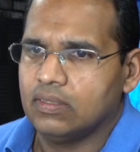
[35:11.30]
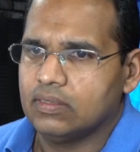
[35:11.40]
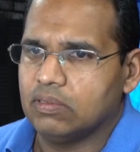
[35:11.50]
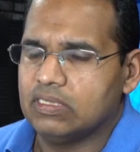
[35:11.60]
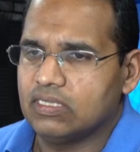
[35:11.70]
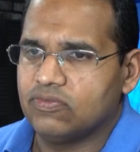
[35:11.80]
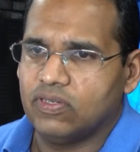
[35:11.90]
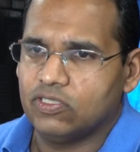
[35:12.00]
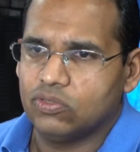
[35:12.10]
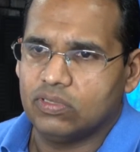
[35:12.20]
says
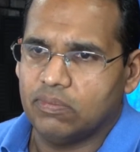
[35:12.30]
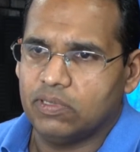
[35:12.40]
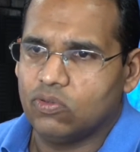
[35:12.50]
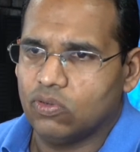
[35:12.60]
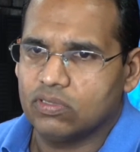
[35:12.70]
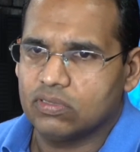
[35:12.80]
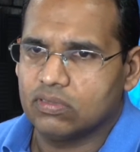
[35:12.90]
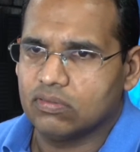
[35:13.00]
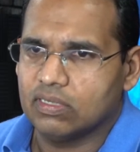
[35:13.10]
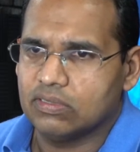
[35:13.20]
finish your Udemy course.
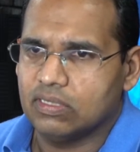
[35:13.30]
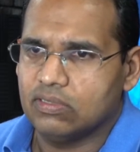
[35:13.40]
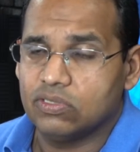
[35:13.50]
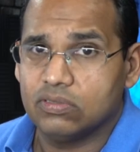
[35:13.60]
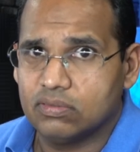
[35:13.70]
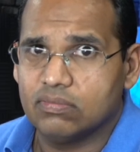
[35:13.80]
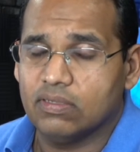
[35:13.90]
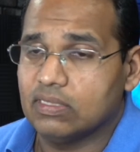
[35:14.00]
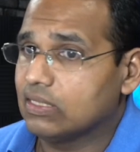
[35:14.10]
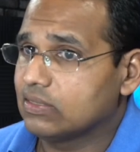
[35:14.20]
Congratulations. Now
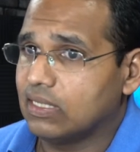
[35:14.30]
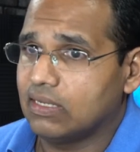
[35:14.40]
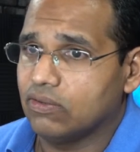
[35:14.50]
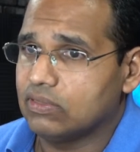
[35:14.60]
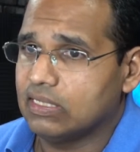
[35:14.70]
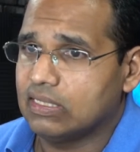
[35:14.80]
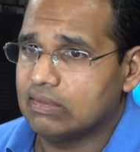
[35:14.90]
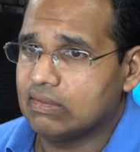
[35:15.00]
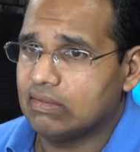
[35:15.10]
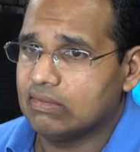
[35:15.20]
you got to go take that
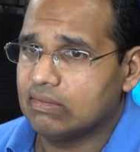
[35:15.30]
test.